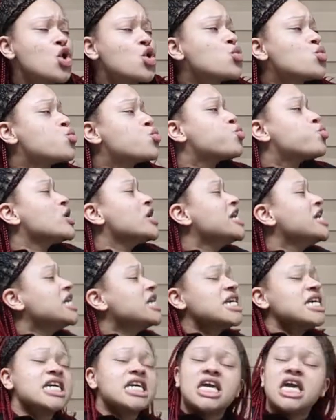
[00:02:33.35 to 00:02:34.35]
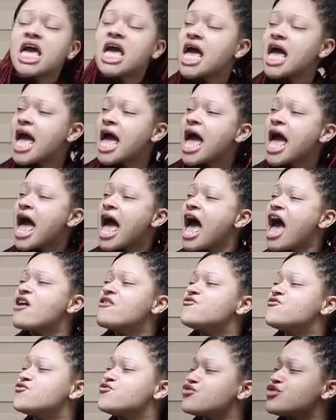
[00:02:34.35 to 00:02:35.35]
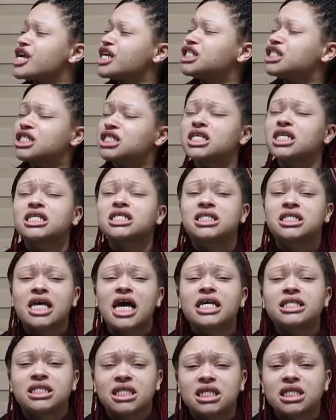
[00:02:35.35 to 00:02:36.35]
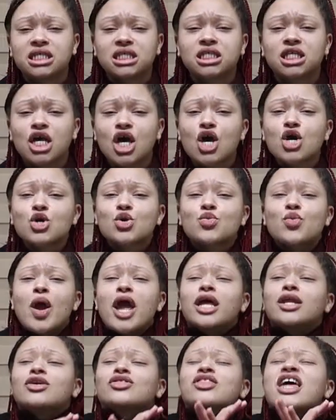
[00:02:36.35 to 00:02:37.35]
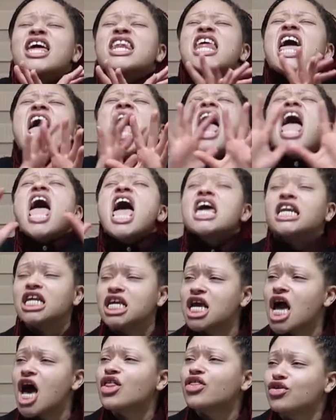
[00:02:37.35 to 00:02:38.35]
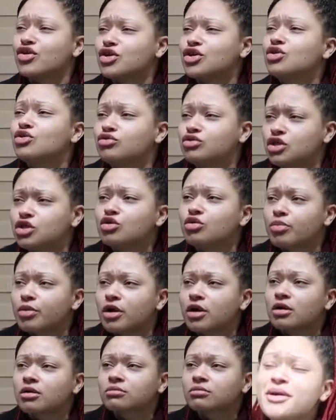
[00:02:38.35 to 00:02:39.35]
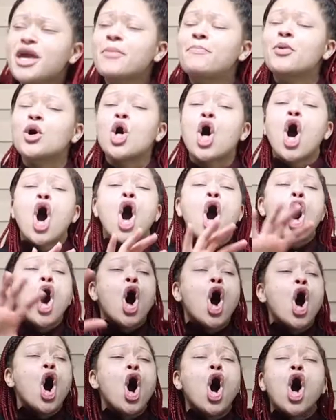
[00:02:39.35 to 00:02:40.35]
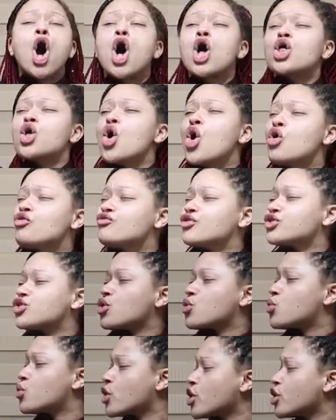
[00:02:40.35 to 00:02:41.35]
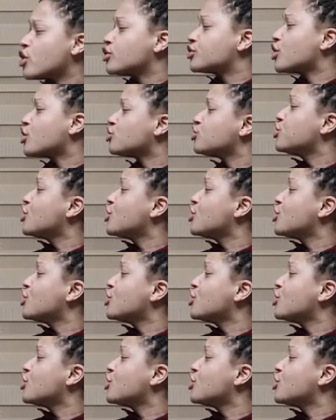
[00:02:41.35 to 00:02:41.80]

we have reached successes greater than any other YouTuber. People all over the world are